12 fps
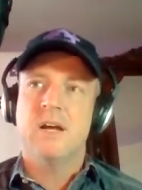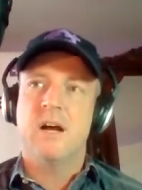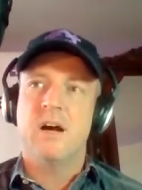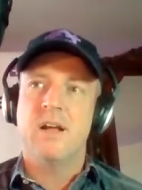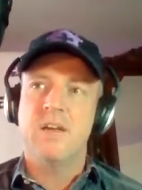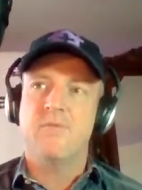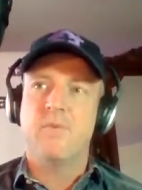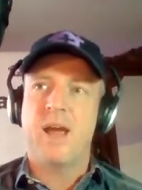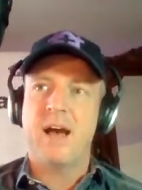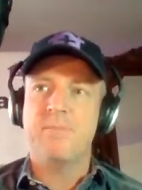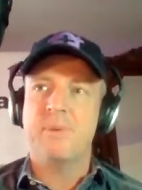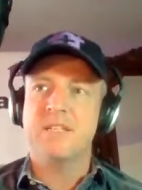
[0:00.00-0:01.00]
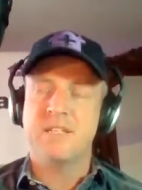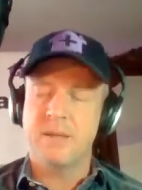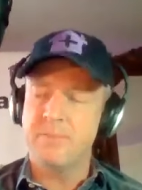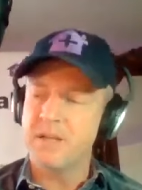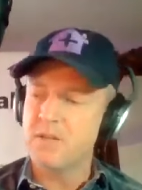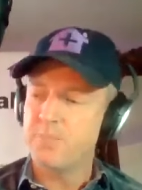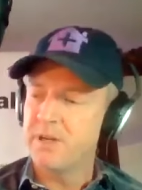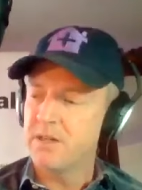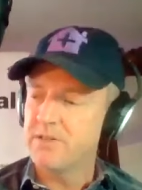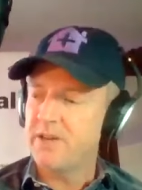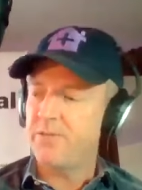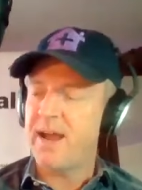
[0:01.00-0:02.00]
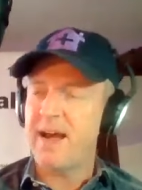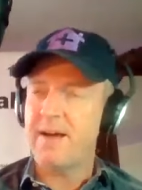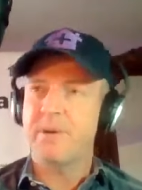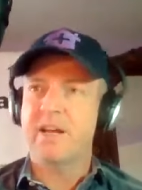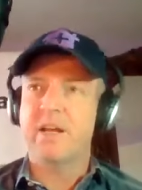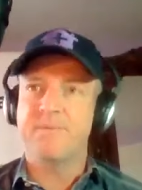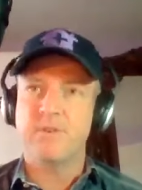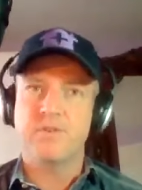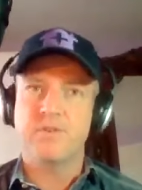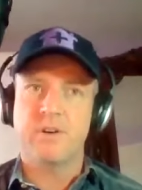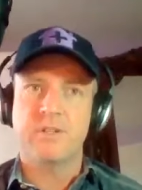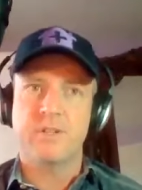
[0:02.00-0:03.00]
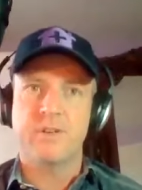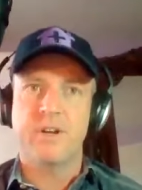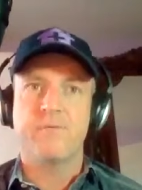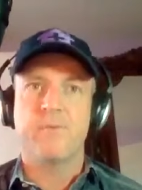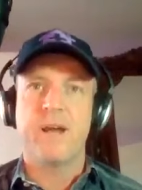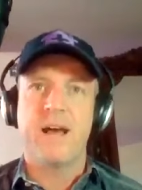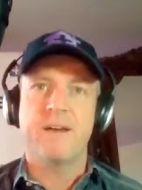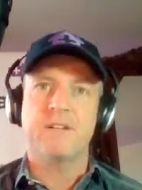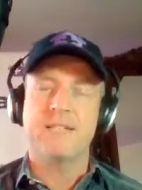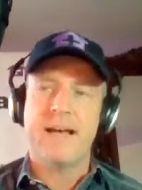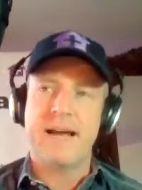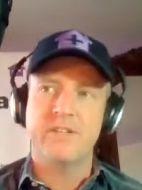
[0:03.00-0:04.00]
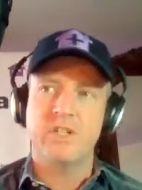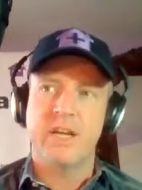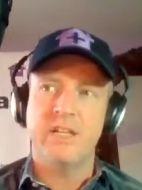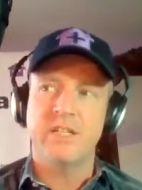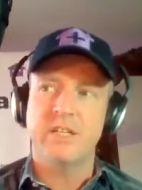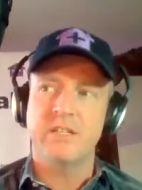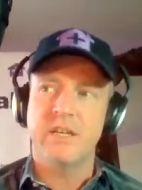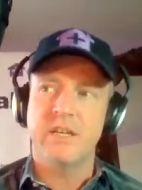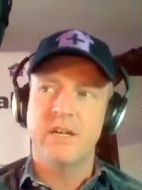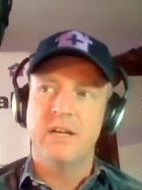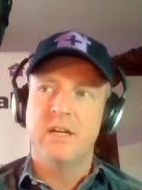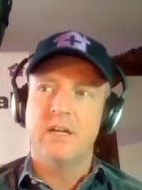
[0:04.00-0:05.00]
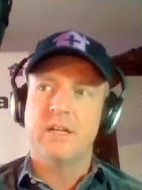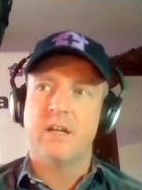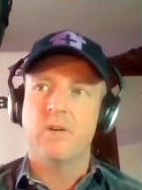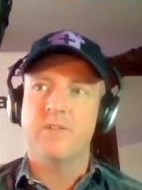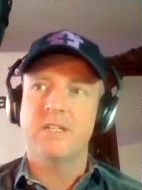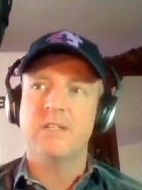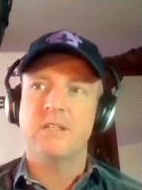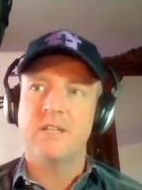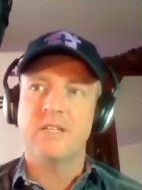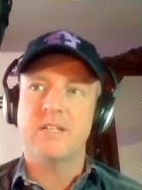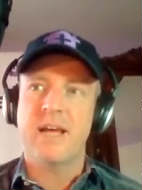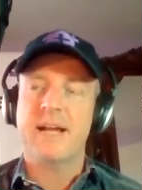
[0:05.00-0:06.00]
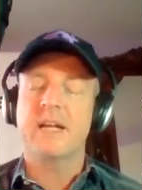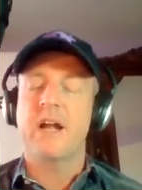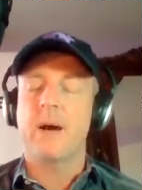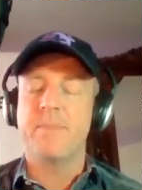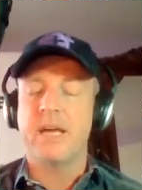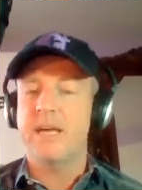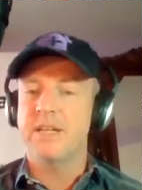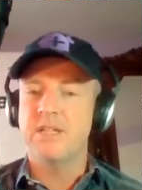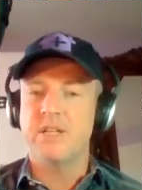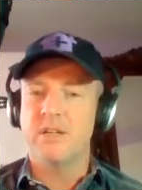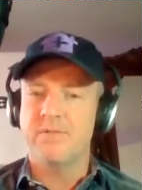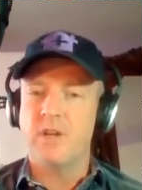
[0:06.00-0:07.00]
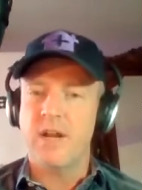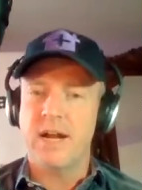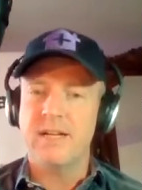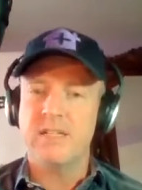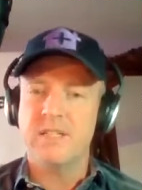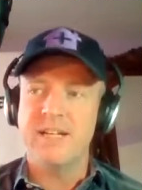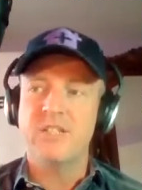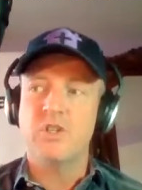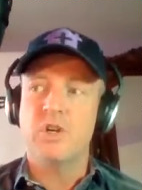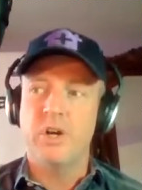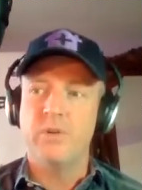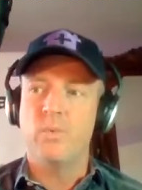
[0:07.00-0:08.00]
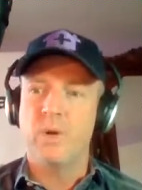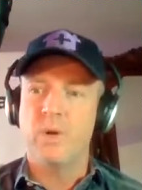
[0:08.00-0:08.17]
Uh, if we have big stimulus bills, if we have big infrastructure, if we have a tax changes, you know, this this economic engine of the United States could